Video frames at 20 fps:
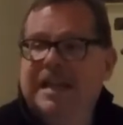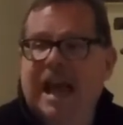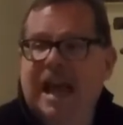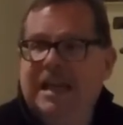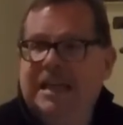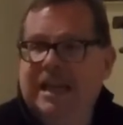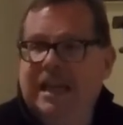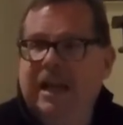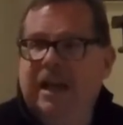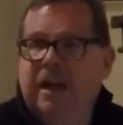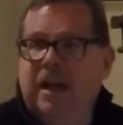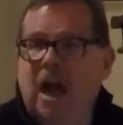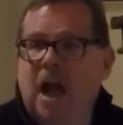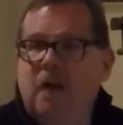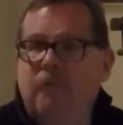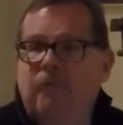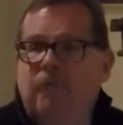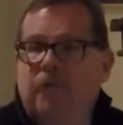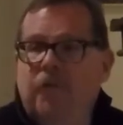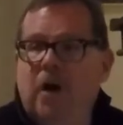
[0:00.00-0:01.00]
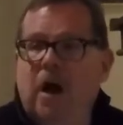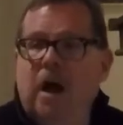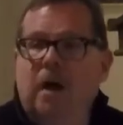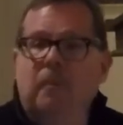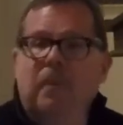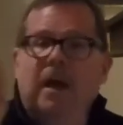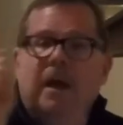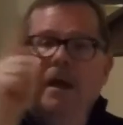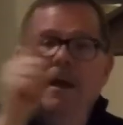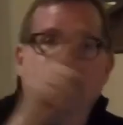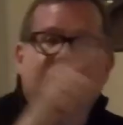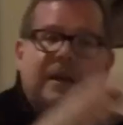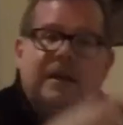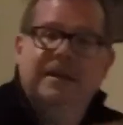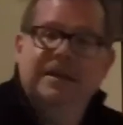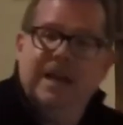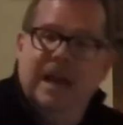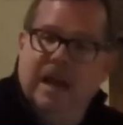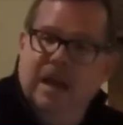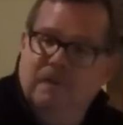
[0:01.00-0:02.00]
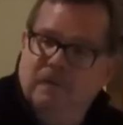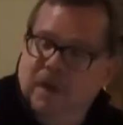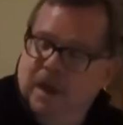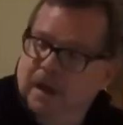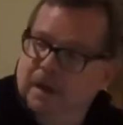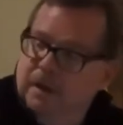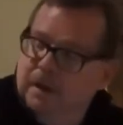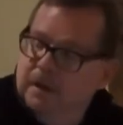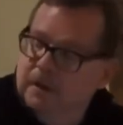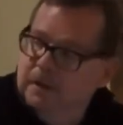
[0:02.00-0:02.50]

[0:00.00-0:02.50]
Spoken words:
idea come from? David.